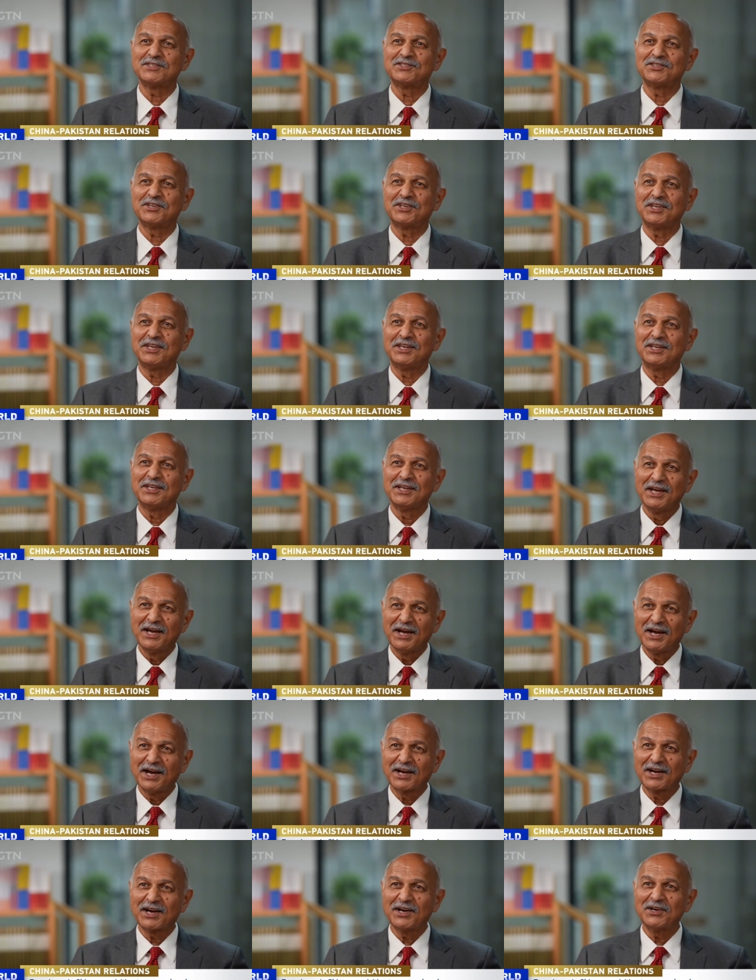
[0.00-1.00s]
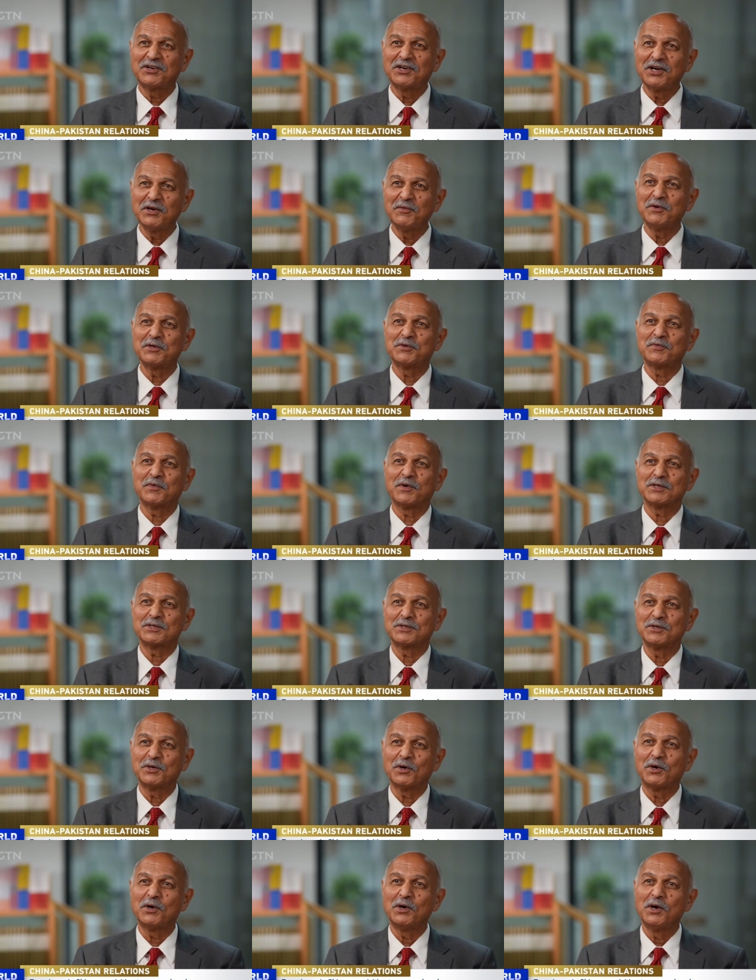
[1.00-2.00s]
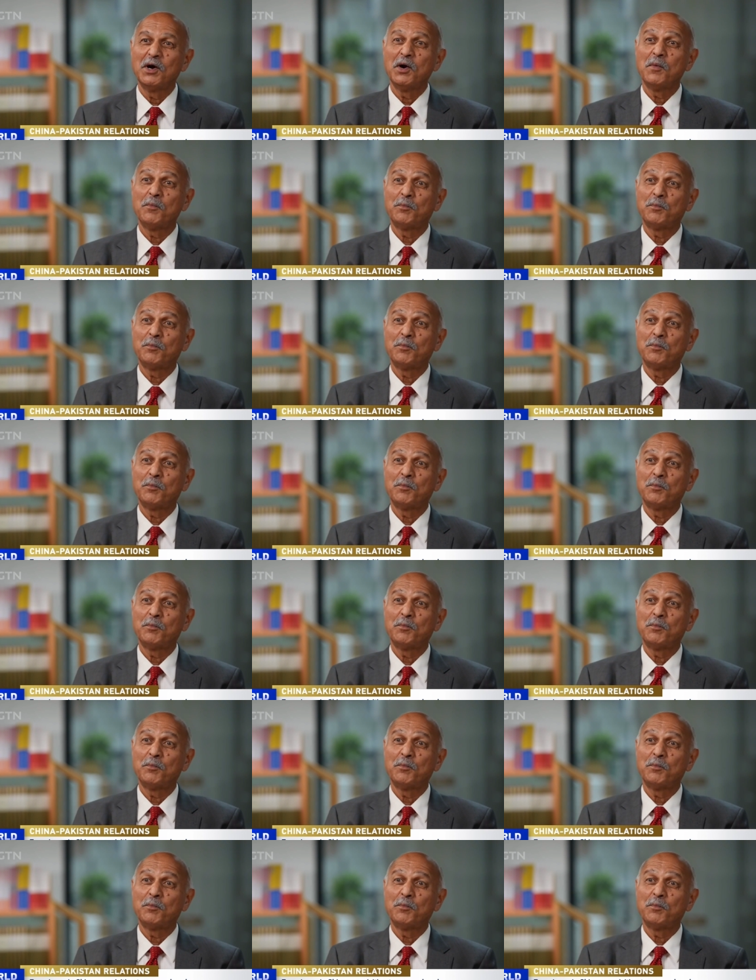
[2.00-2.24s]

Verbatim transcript: city, a country which was, you know,